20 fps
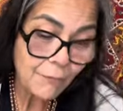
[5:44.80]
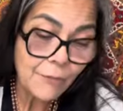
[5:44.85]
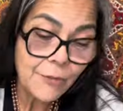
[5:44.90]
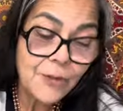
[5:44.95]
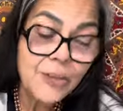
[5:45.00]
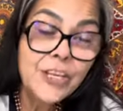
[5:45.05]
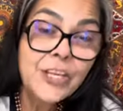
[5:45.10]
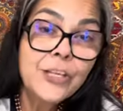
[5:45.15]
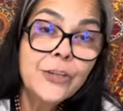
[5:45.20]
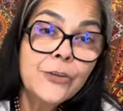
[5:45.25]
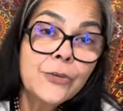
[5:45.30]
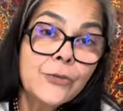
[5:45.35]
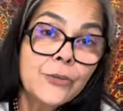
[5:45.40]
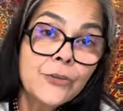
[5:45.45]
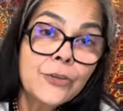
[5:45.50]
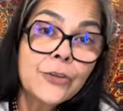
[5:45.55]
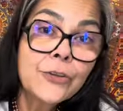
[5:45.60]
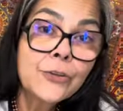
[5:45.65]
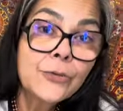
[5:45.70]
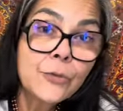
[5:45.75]
You need to use
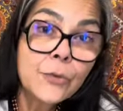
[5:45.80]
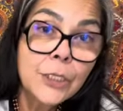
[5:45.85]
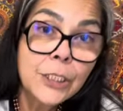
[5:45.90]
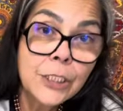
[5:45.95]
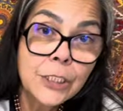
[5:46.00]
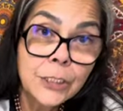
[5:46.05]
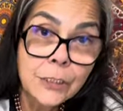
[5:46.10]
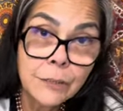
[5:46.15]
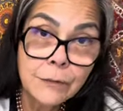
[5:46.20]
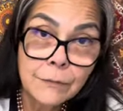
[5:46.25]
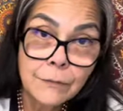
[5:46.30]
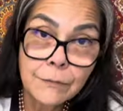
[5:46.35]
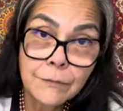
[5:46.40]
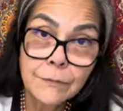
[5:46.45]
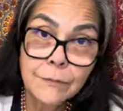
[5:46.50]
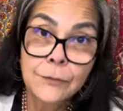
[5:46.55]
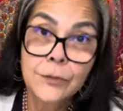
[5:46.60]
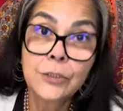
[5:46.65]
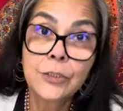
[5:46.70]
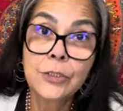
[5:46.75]
your intuition.
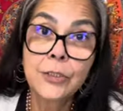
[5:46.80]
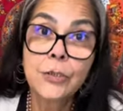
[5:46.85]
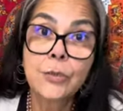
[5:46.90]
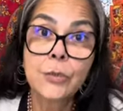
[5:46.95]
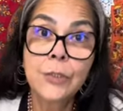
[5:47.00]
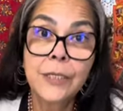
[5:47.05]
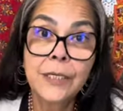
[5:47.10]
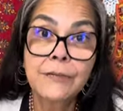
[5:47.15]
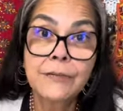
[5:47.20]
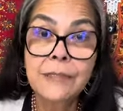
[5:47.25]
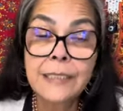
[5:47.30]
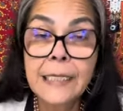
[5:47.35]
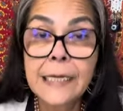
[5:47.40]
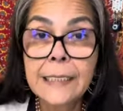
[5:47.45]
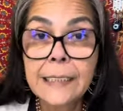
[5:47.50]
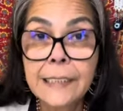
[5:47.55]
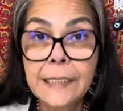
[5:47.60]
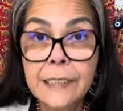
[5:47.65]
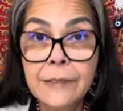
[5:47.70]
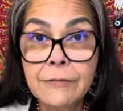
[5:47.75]
You were given
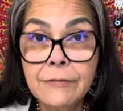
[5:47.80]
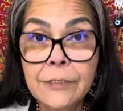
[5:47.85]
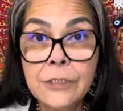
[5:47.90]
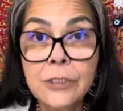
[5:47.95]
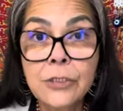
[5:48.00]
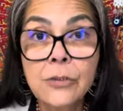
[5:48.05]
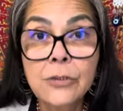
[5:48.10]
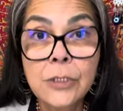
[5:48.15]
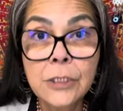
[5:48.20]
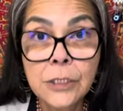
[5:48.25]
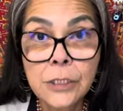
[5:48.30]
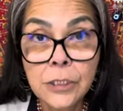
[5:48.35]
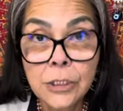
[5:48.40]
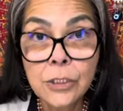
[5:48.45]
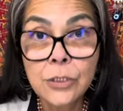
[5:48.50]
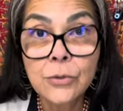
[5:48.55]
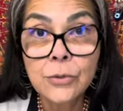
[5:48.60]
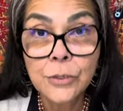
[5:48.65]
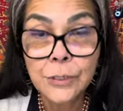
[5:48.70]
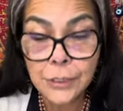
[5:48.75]
that gift and you need to
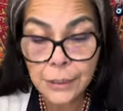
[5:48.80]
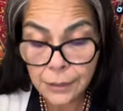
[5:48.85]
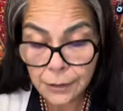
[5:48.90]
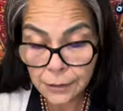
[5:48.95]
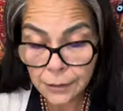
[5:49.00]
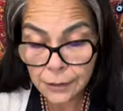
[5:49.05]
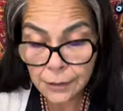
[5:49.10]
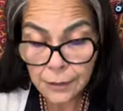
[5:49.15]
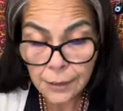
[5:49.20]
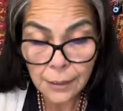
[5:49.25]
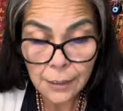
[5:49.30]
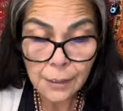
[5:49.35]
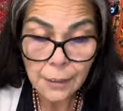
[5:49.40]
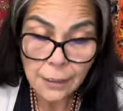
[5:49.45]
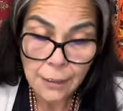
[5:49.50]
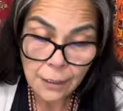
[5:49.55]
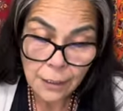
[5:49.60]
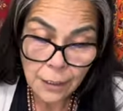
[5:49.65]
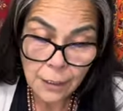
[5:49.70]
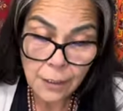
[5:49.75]
use it.
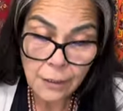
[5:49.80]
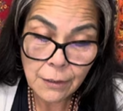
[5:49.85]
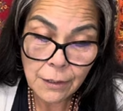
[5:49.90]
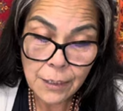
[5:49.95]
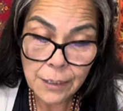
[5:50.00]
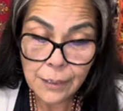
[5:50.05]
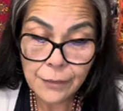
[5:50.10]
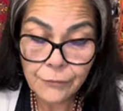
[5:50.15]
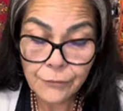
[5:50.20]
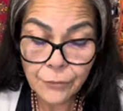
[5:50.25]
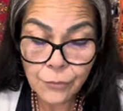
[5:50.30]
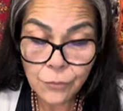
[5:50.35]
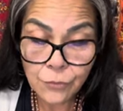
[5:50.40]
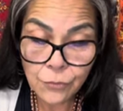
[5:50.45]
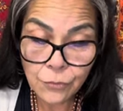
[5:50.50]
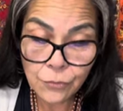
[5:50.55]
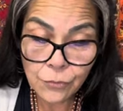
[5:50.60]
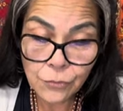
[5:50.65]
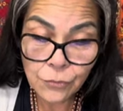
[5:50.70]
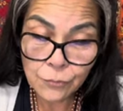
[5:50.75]
All right, if
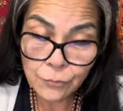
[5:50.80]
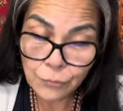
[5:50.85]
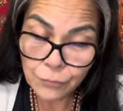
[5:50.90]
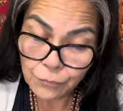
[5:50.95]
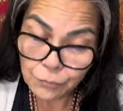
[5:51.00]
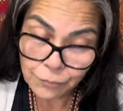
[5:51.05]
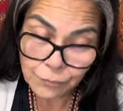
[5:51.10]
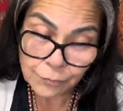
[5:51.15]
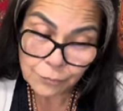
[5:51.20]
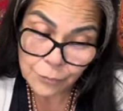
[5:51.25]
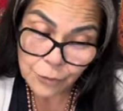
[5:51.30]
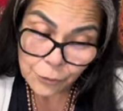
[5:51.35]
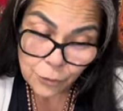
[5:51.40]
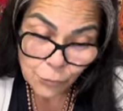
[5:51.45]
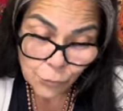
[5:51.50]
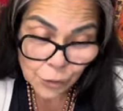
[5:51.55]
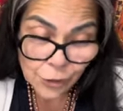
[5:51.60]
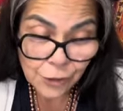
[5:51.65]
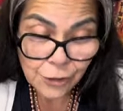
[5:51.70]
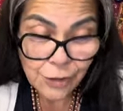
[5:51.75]
your
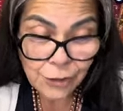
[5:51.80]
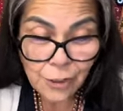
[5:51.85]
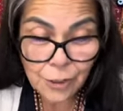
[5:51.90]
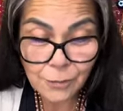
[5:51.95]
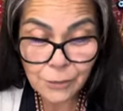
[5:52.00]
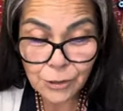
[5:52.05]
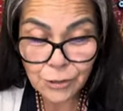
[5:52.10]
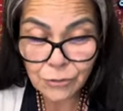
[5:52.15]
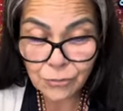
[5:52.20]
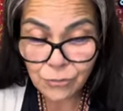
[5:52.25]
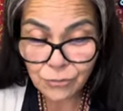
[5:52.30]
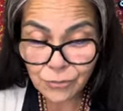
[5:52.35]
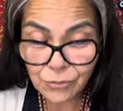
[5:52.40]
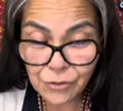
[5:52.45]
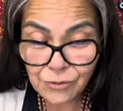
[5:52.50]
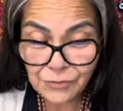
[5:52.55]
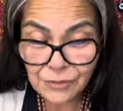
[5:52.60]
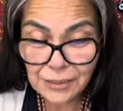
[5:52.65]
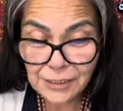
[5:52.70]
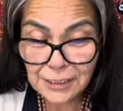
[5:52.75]
wish is coming true,
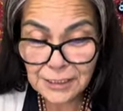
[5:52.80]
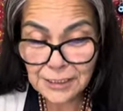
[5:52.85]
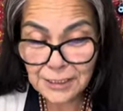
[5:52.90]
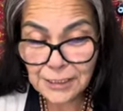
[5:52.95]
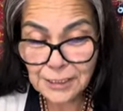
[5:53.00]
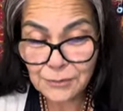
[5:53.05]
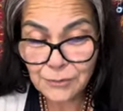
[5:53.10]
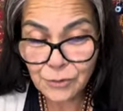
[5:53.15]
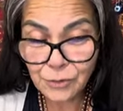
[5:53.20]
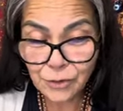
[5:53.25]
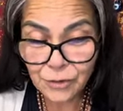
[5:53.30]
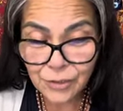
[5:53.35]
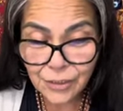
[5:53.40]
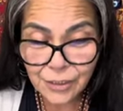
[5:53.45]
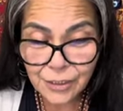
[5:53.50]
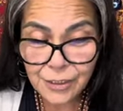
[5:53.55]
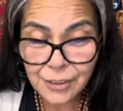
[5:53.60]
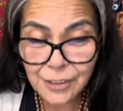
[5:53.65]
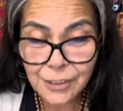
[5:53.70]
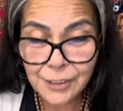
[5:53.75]
everything seems
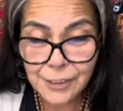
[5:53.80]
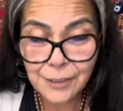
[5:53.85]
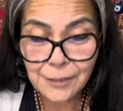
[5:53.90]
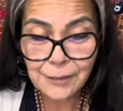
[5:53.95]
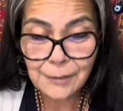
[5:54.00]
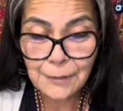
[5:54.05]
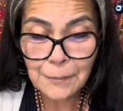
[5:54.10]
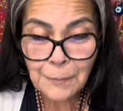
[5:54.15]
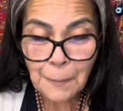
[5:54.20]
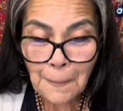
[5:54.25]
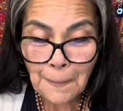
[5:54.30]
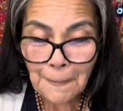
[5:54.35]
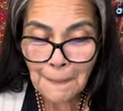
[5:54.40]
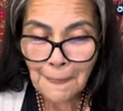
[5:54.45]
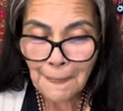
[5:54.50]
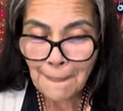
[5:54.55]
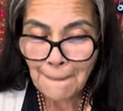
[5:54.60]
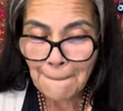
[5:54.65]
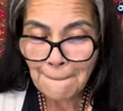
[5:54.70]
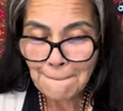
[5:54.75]
good.
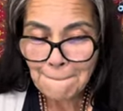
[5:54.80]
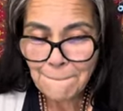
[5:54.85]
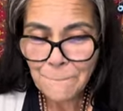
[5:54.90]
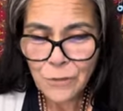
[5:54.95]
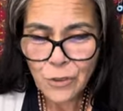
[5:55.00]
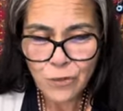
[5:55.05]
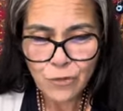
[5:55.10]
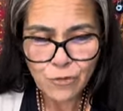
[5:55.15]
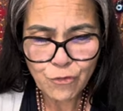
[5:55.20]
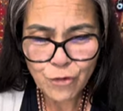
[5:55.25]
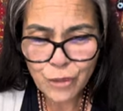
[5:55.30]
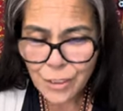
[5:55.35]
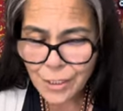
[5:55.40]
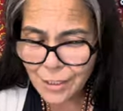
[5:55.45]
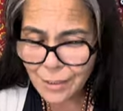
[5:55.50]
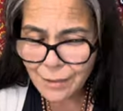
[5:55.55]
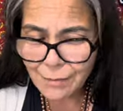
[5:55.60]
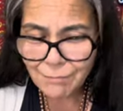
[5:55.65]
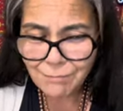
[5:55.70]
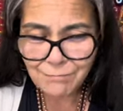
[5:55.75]
Your
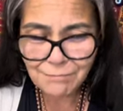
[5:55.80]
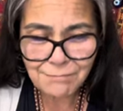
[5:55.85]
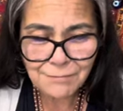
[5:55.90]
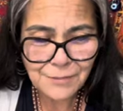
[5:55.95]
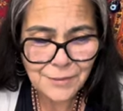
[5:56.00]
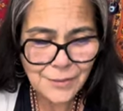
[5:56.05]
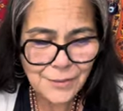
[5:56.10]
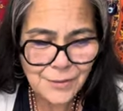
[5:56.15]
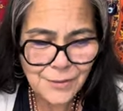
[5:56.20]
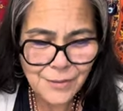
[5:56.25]
dreams.